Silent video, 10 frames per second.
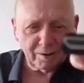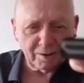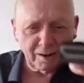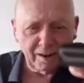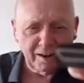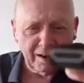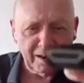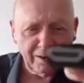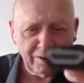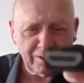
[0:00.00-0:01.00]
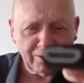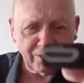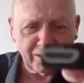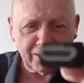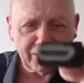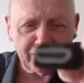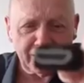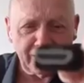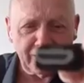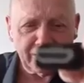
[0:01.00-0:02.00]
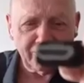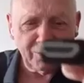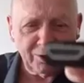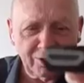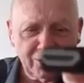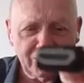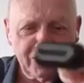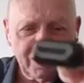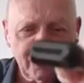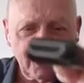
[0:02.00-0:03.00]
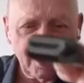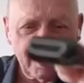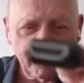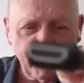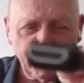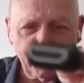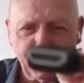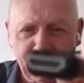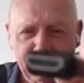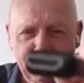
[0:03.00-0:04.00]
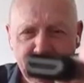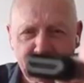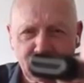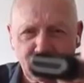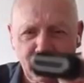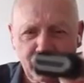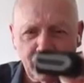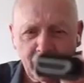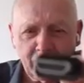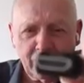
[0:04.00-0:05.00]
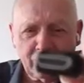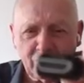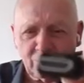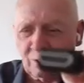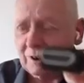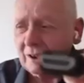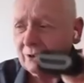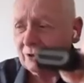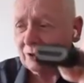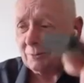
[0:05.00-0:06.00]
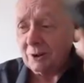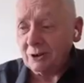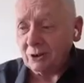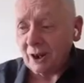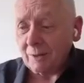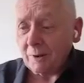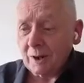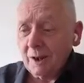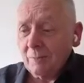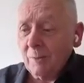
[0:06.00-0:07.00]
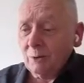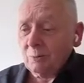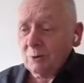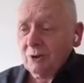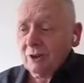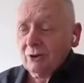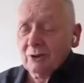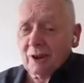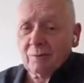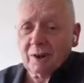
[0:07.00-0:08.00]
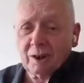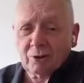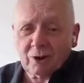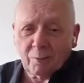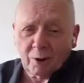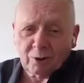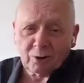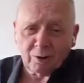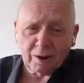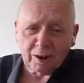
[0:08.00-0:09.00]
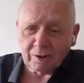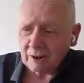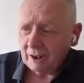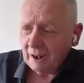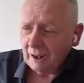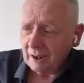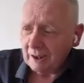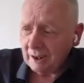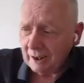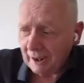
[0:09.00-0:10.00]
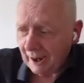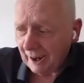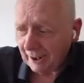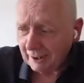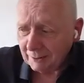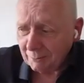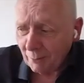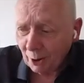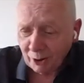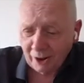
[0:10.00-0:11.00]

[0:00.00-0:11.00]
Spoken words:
lead is like an inverted D shape, like a flattened D shape, and the socket is a similar shape. Most projectors have an HDMI socket, and modern